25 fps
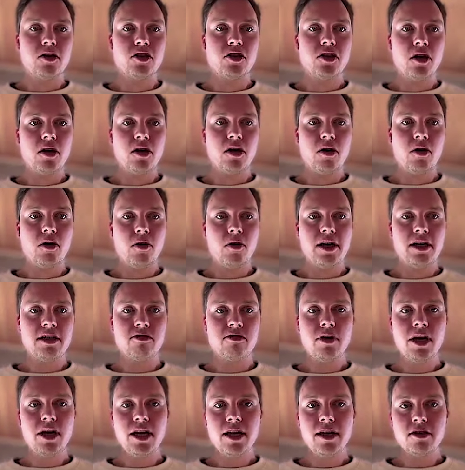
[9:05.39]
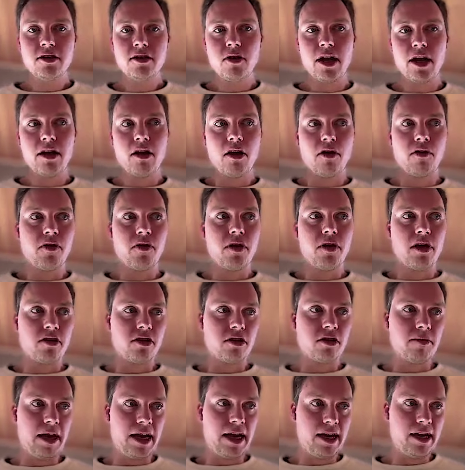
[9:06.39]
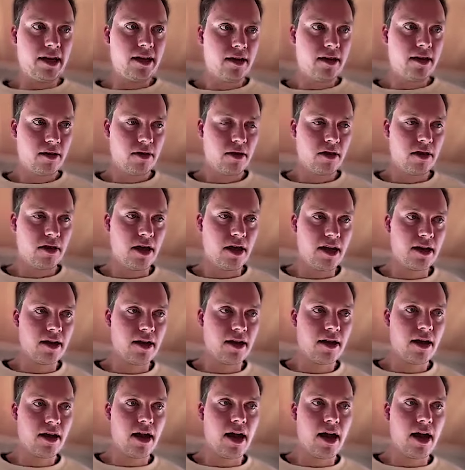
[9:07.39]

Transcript: So it's really a trade-off here to make that,